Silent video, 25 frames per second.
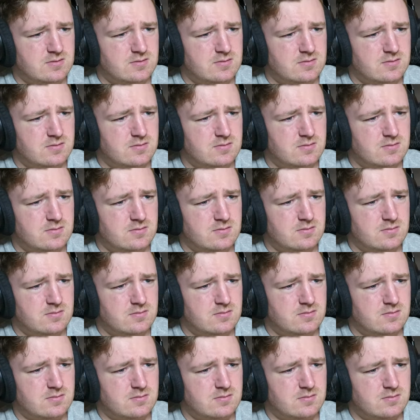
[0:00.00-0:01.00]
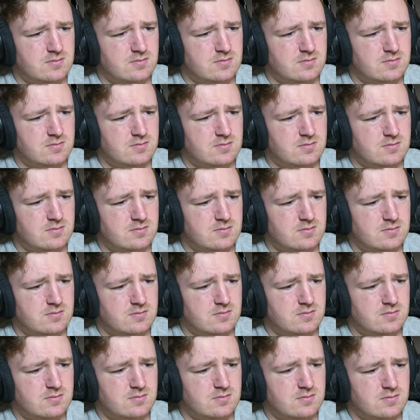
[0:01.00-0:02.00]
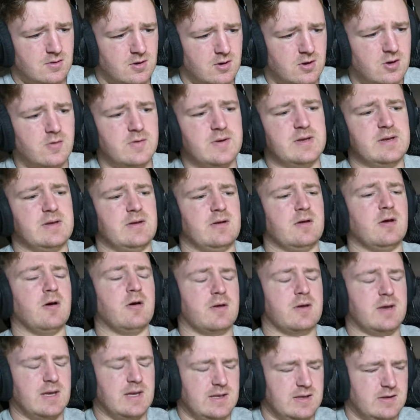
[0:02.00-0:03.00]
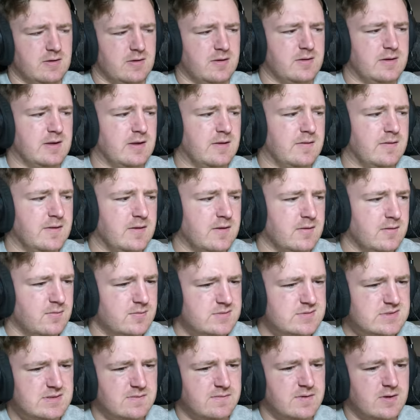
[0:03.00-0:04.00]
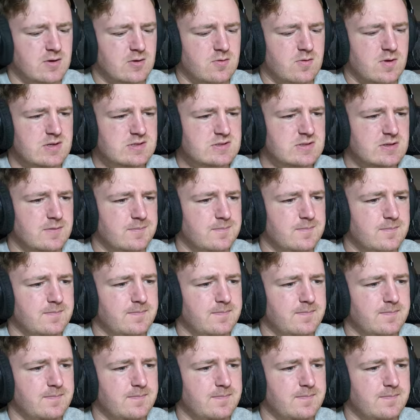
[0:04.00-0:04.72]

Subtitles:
Situation, and they grab the he got it down there. It wasn't even a question.